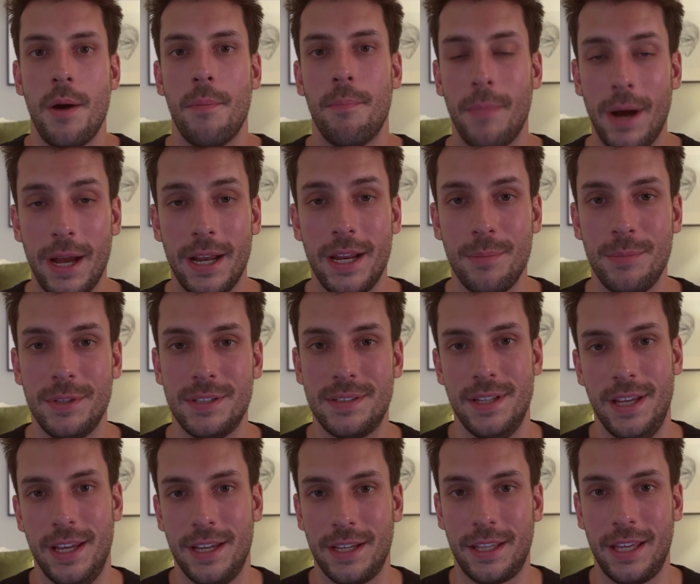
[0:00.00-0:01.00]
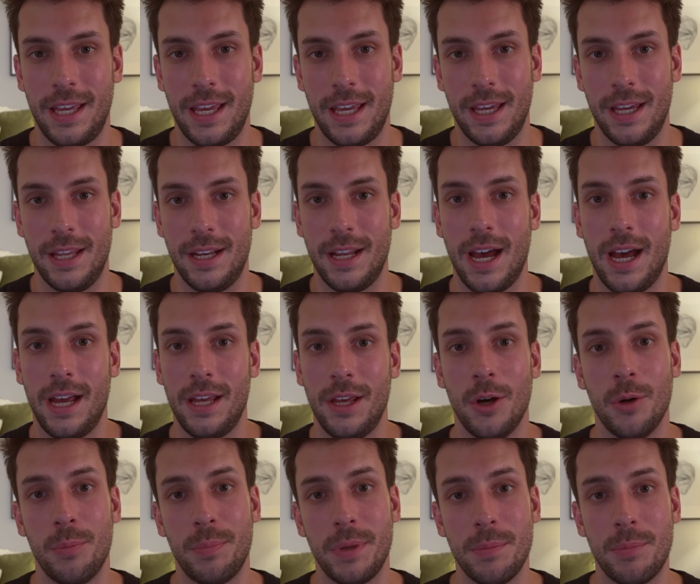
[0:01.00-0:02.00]
My name is Nick, and I
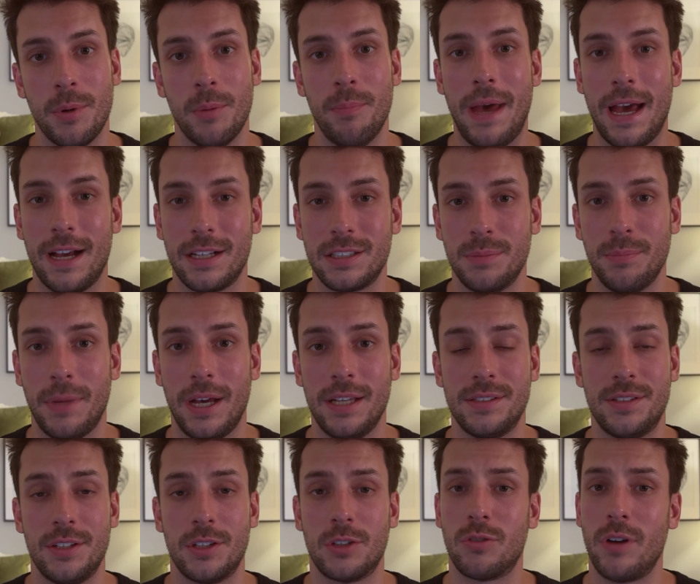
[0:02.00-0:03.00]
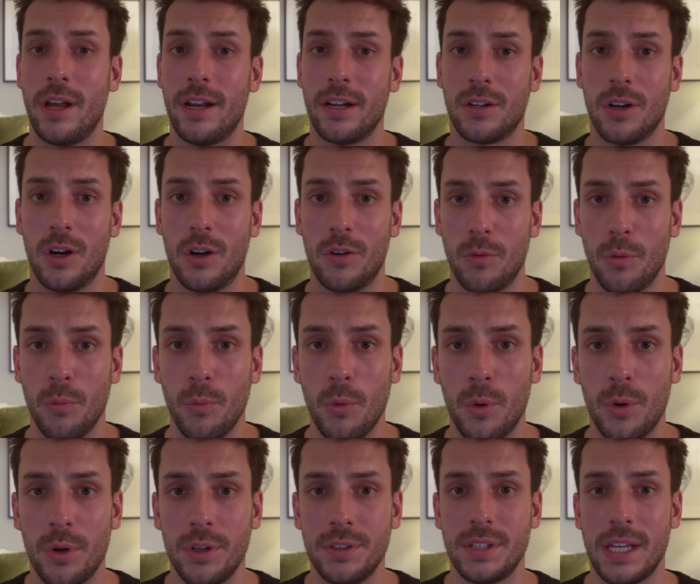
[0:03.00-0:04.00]
help people maximize their credit card
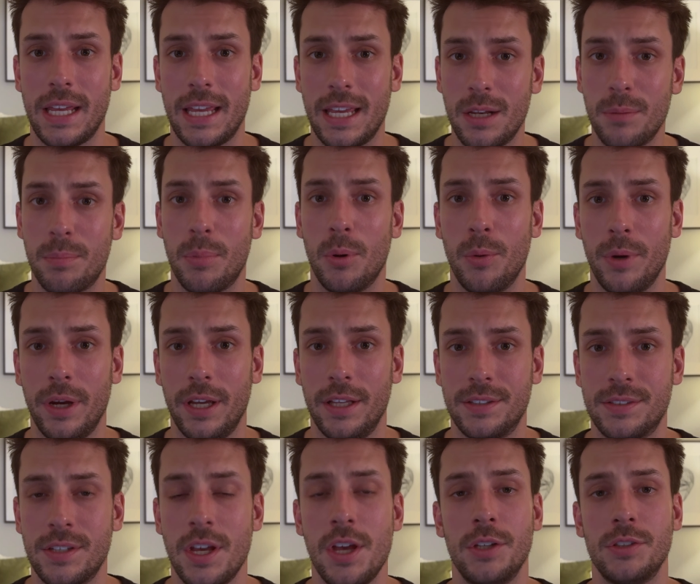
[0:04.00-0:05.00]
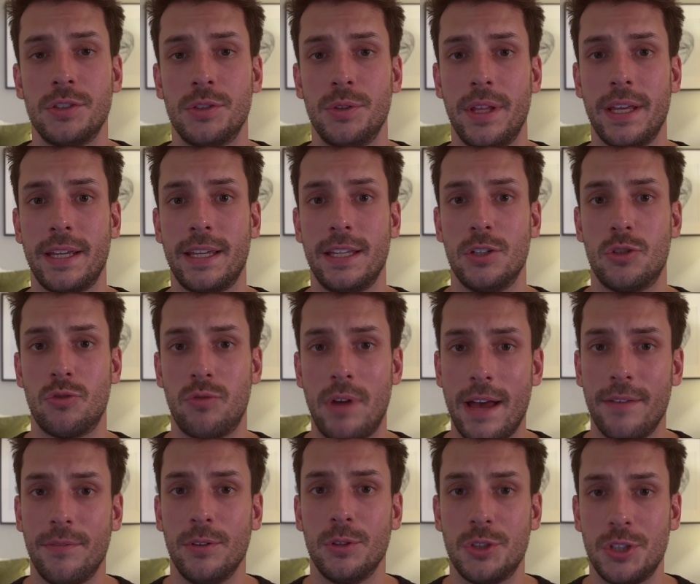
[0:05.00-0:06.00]
rewards and points so they can
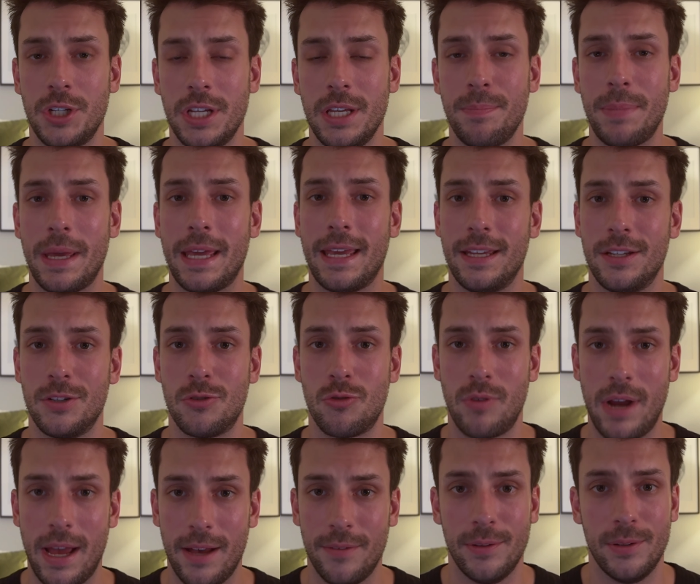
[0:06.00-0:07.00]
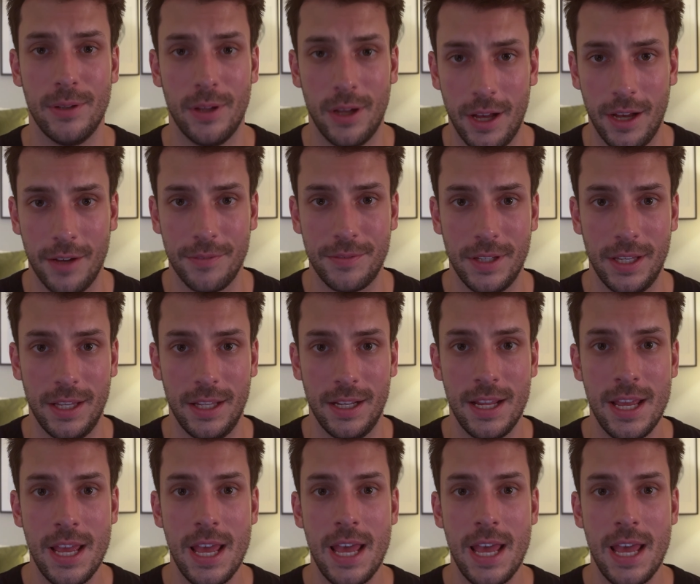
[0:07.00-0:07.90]
travel cheap and travel often.